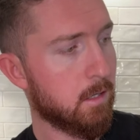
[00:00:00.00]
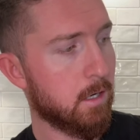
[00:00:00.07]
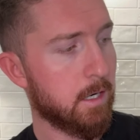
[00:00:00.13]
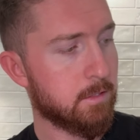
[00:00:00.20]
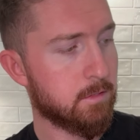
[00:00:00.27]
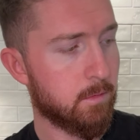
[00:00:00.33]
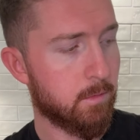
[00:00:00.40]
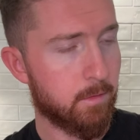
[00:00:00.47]
right,
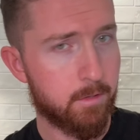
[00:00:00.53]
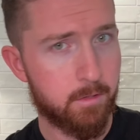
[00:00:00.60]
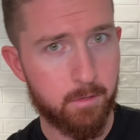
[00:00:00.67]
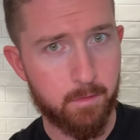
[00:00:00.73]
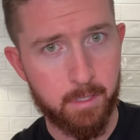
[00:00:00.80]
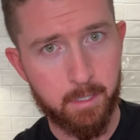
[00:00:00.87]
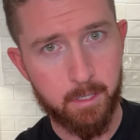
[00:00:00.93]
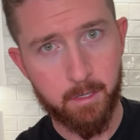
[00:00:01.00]
so what we're going to do
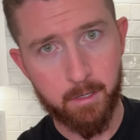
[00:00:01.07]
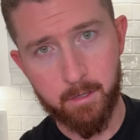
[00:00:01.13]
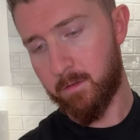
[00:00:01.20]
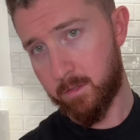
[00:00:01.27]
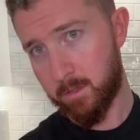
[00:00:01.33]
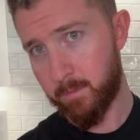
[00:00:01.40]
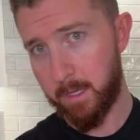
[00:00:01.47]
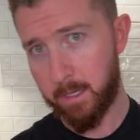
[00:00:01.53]
here
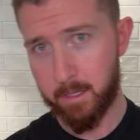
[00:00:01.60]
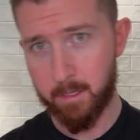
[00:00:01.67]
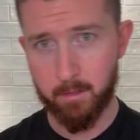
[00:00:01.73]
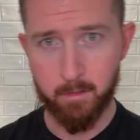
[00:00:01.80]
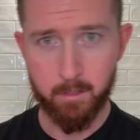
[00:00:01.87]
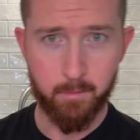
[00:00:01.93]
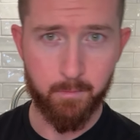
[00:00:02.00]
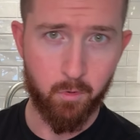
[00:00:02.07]
to make it a
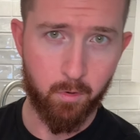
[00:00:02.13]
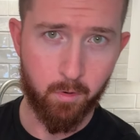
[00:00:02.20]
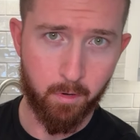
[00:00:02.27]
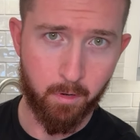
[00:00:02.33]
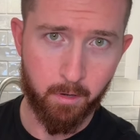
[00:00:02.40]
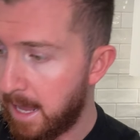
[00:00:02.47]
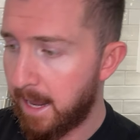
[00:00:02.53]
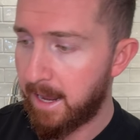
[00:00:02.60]
little
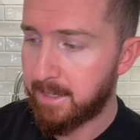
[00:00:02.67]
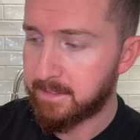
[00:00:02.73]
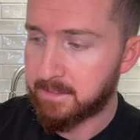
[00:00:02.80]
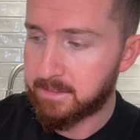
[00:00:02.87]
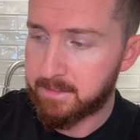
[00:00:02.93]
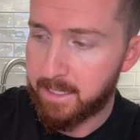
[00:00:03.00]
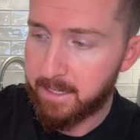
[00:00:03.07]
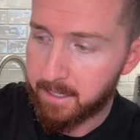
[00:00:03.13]
more
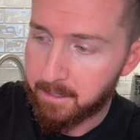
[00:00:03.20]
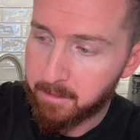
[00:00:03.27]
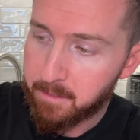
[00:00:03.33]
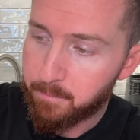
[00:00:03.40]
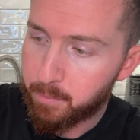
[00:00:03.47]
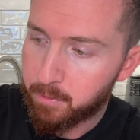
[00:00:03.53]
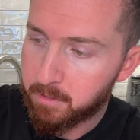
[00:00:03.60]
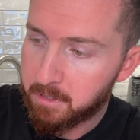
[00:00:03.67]
aesthetically
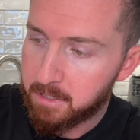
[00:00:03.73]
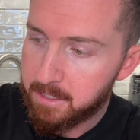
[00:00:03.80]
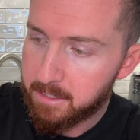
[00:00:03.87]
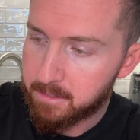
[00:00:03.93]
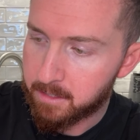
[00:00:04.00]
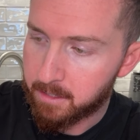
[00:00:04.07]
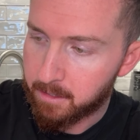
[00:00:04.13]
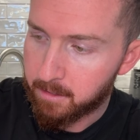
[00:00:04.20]

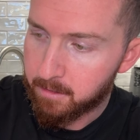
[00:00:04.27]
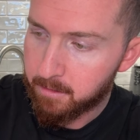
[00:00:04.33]
pleasing,